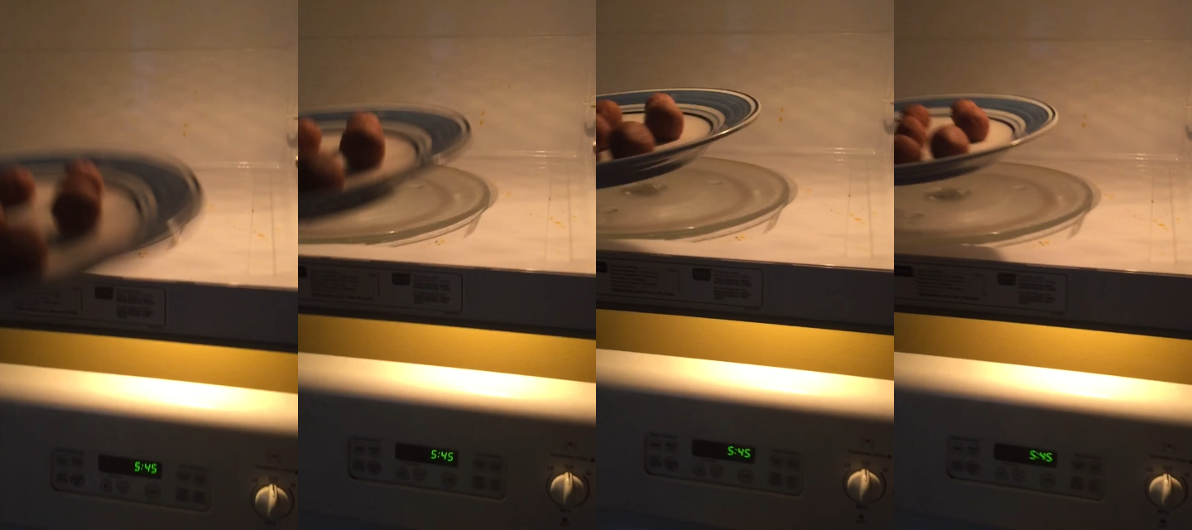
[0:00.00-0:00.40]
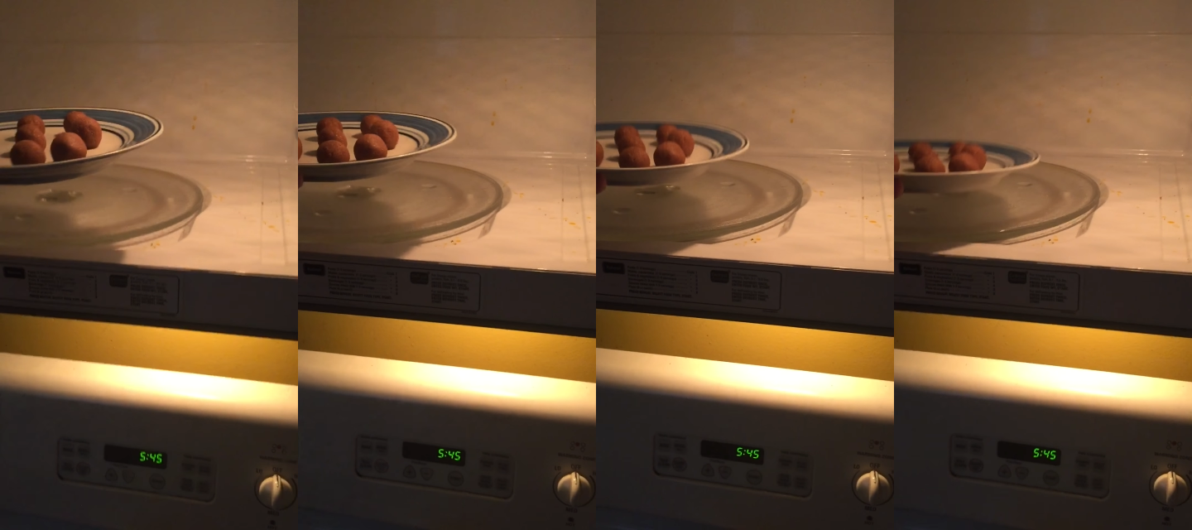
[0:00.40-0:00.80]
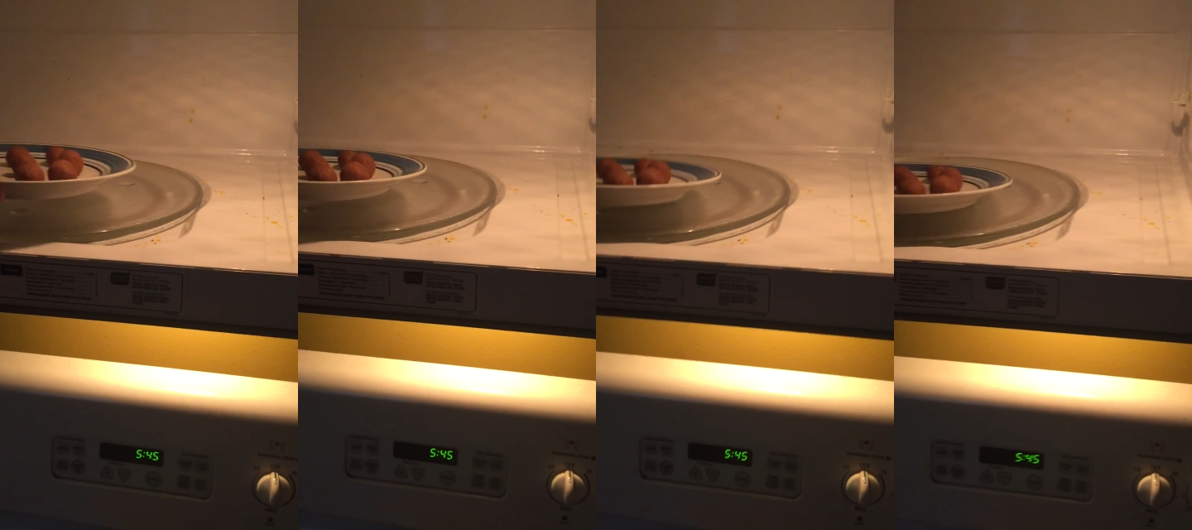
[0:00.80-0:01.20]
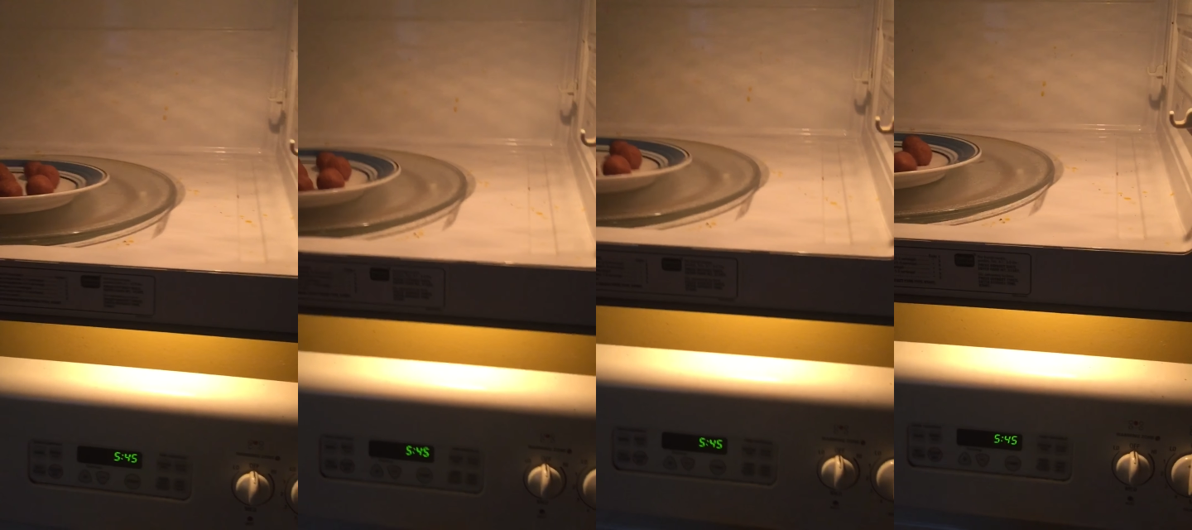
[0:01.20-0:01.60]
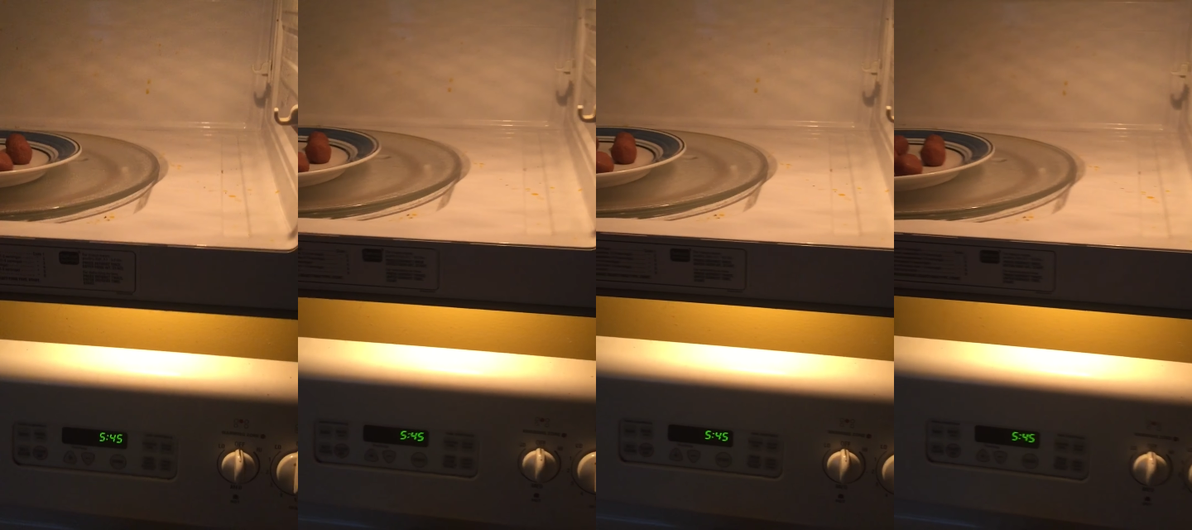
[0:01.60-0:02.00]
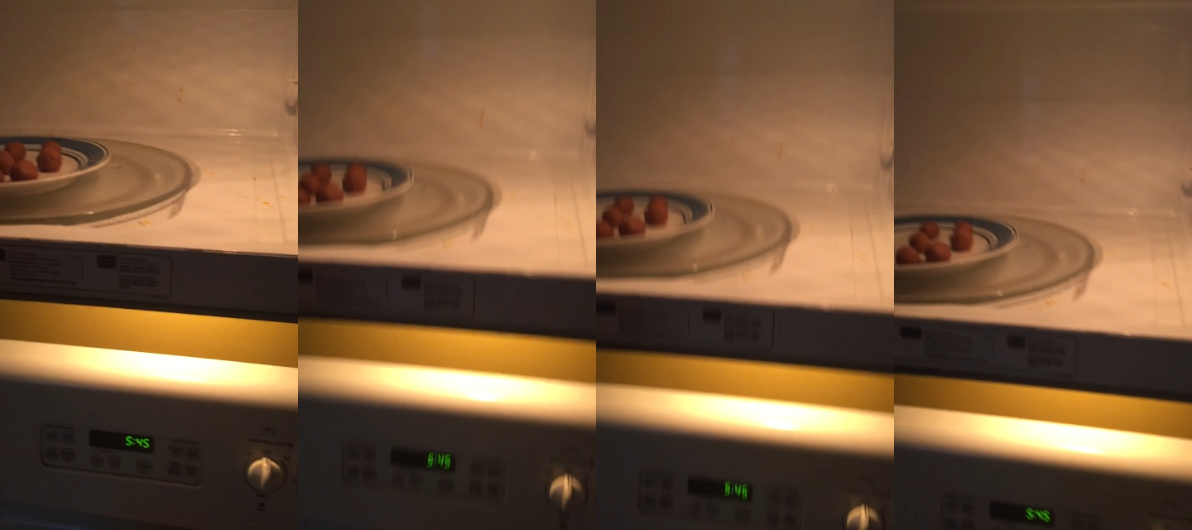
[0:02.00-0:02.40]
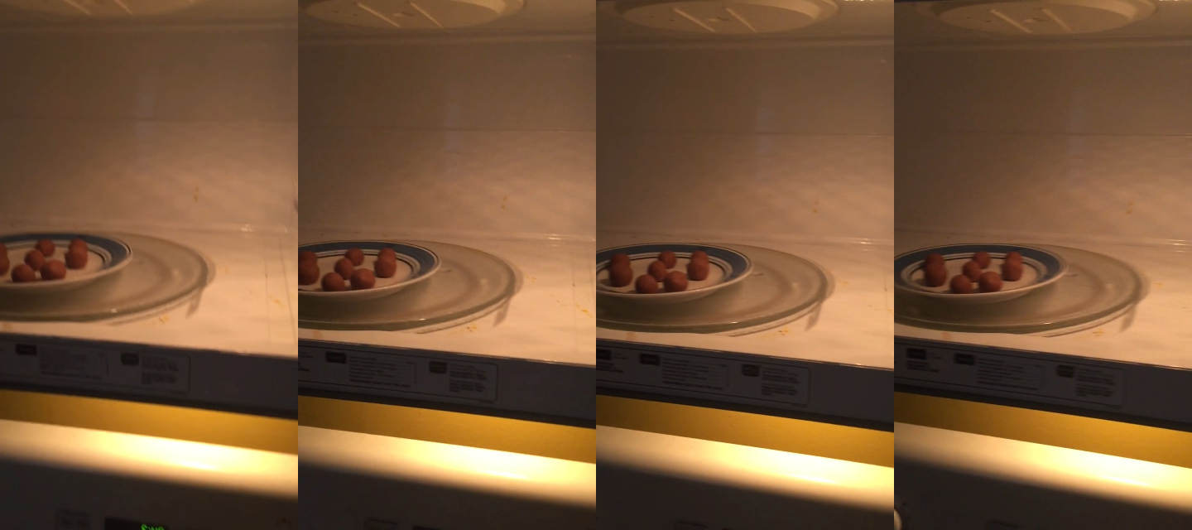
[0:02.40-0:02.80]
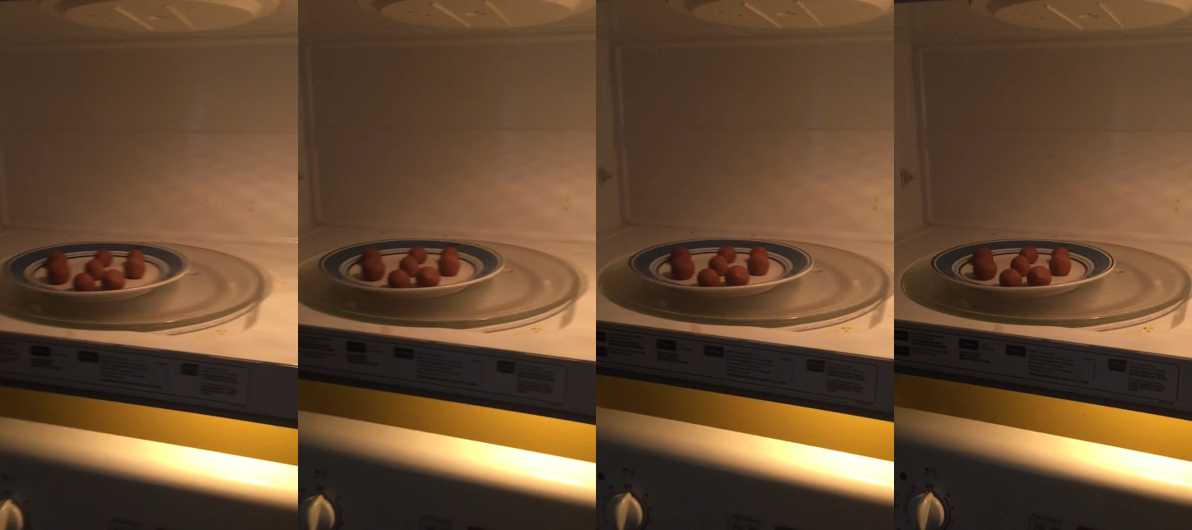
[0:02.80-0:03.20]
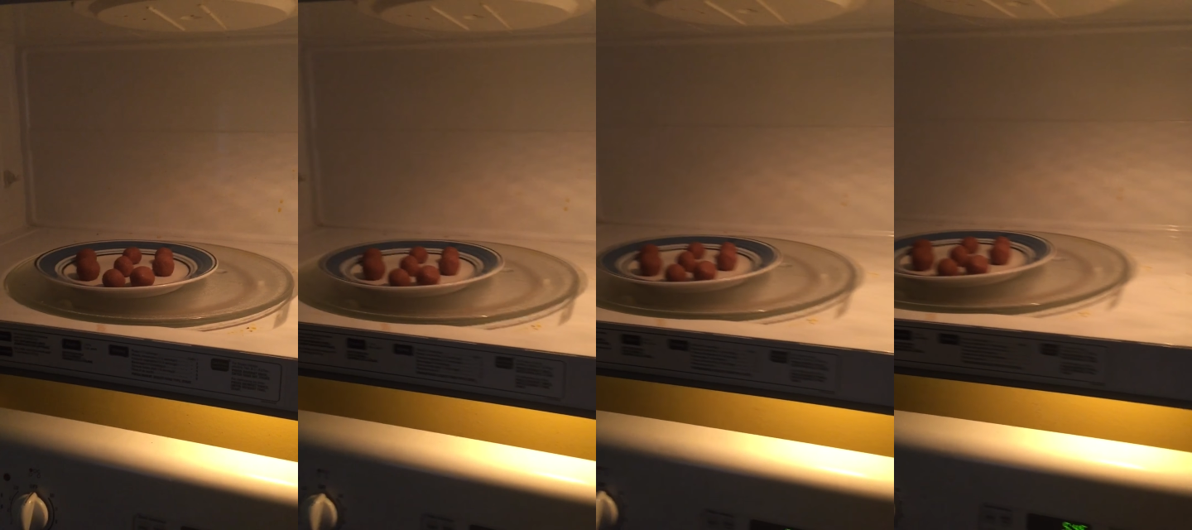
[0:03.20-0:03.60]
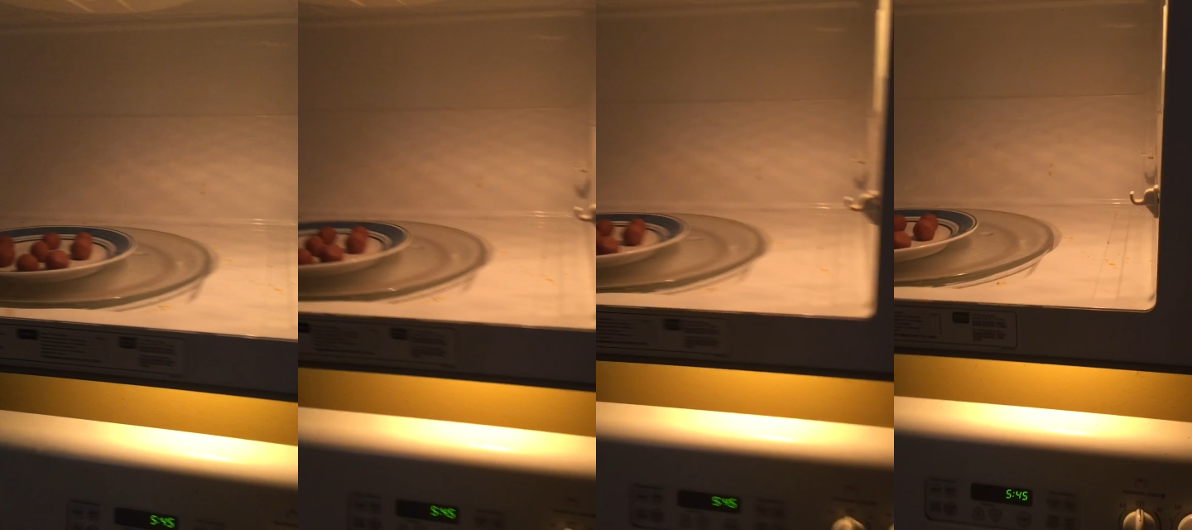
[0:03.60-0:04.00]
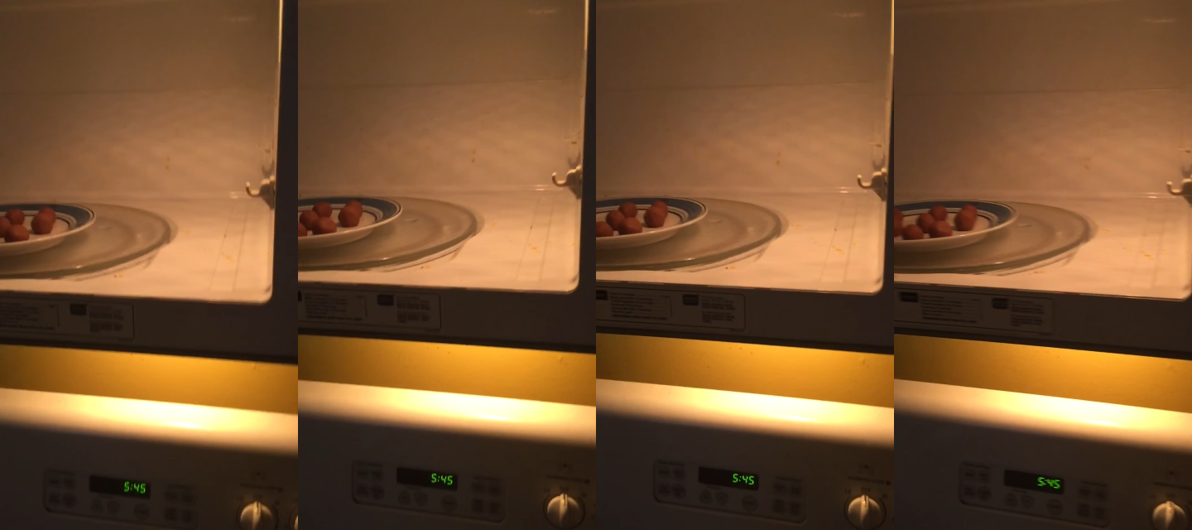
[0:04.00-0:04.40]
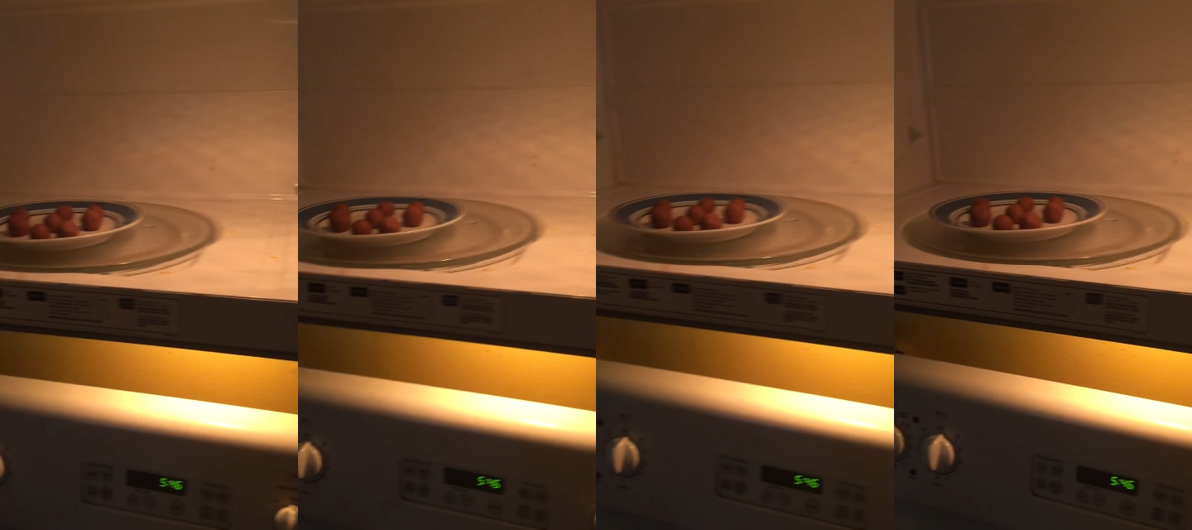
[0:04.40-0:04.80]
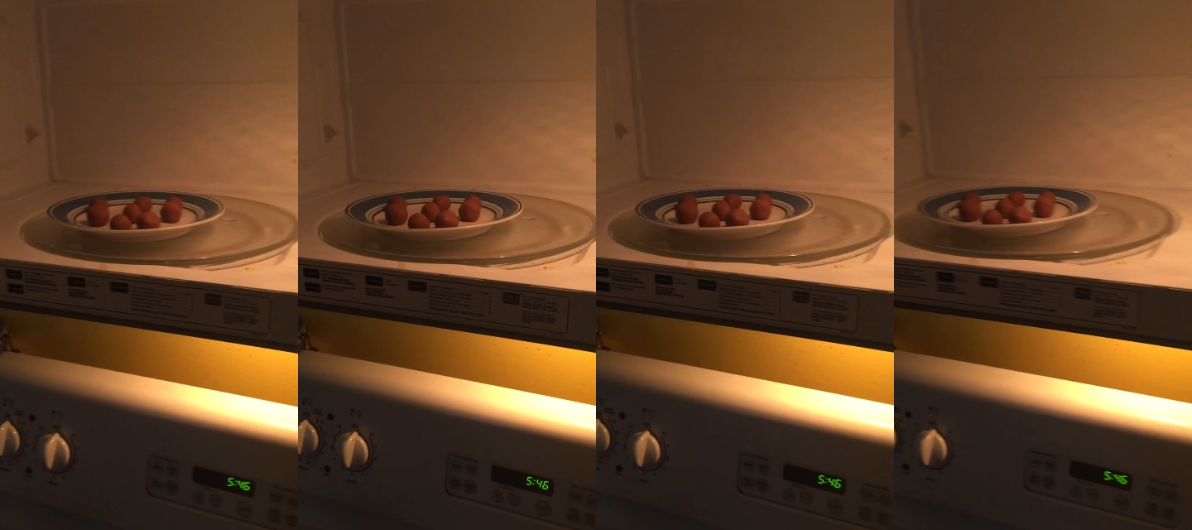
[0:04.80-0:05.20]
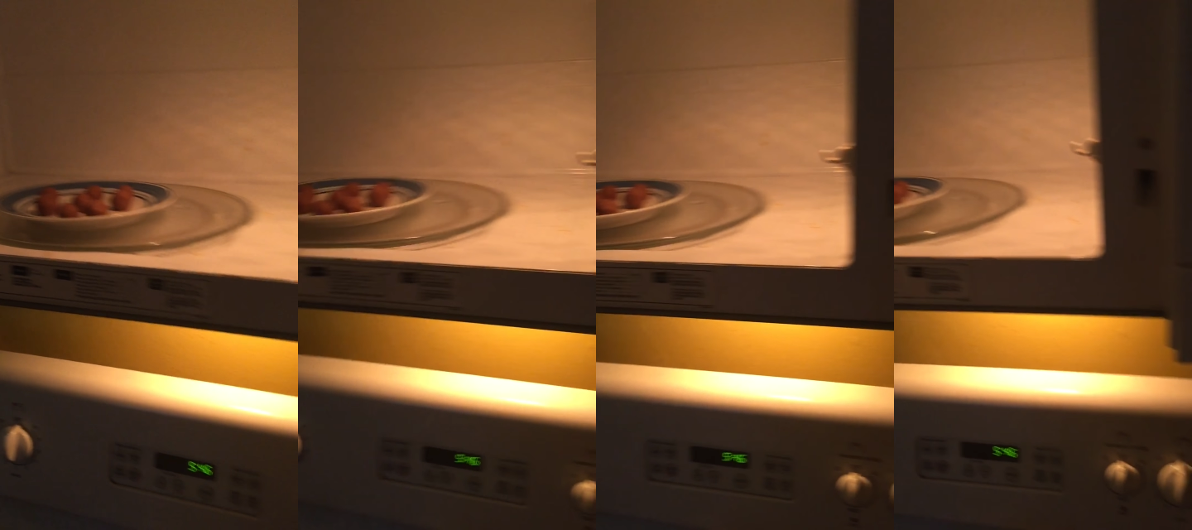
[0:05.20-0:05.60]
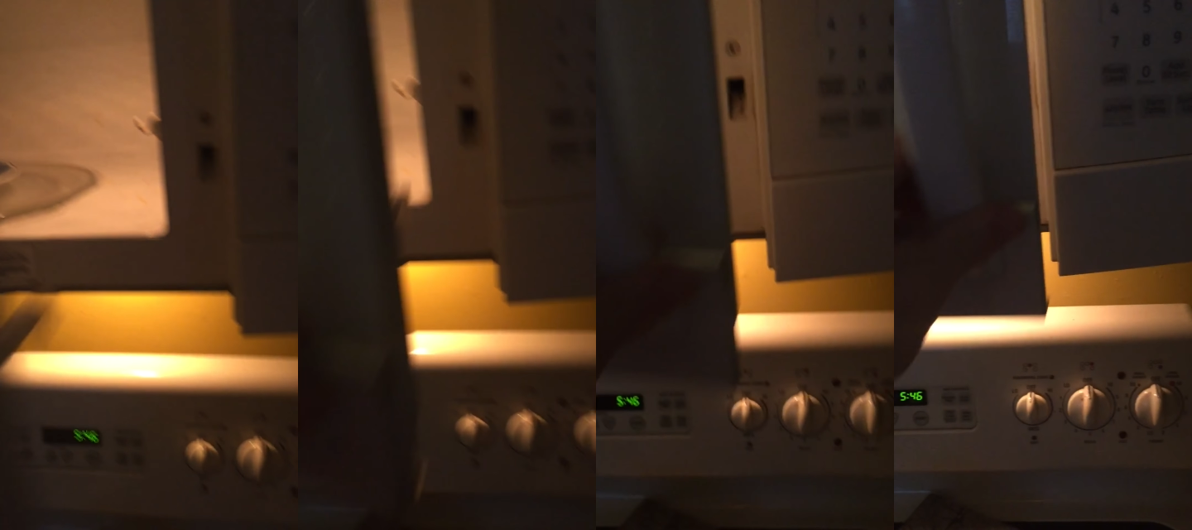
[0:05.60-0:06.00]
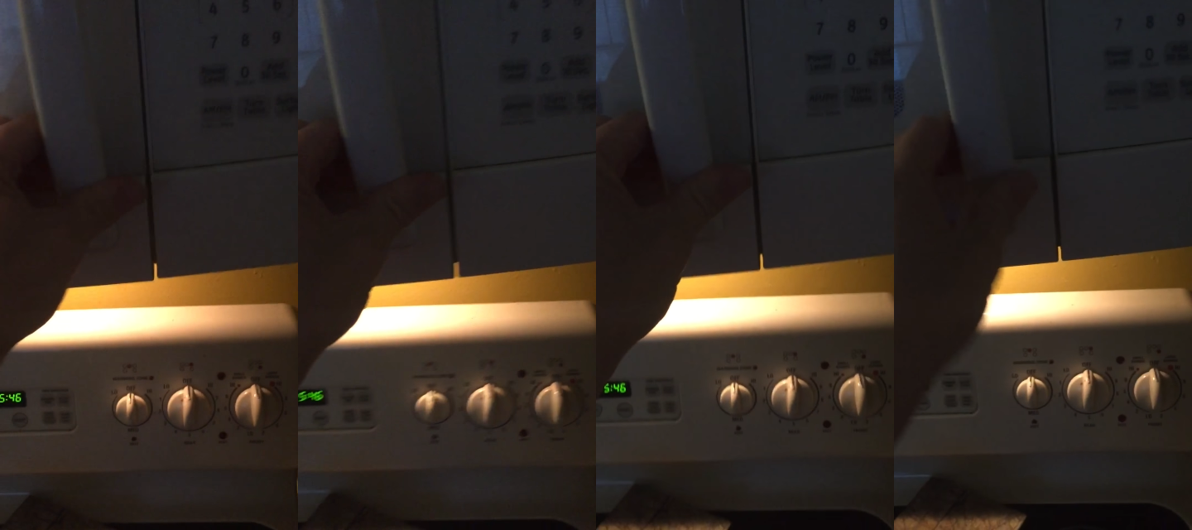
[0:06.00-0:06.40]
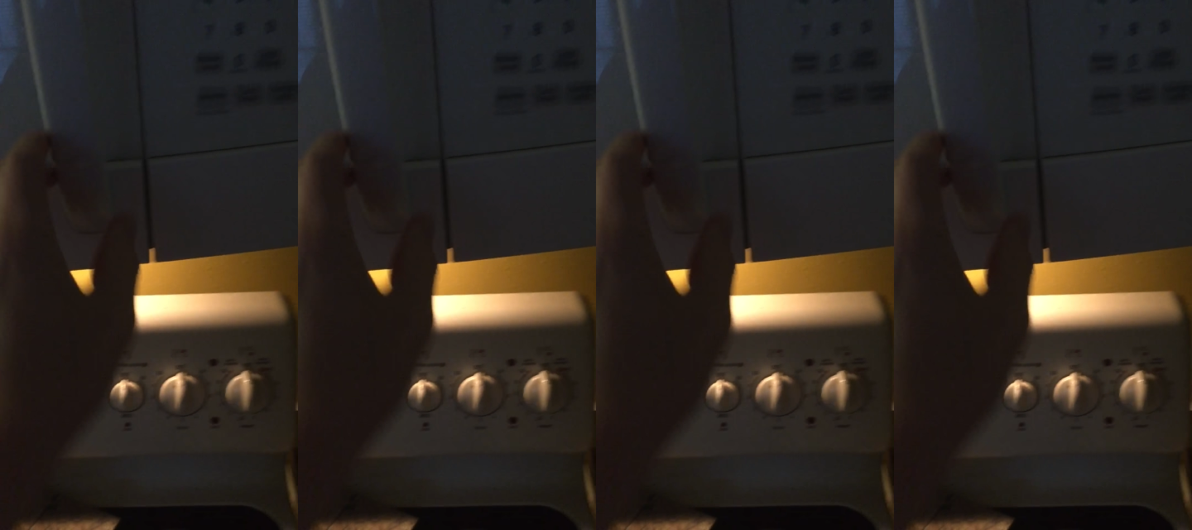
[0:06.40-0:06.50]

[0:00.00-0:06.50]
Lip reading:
No face is visible, so there are no lips to read.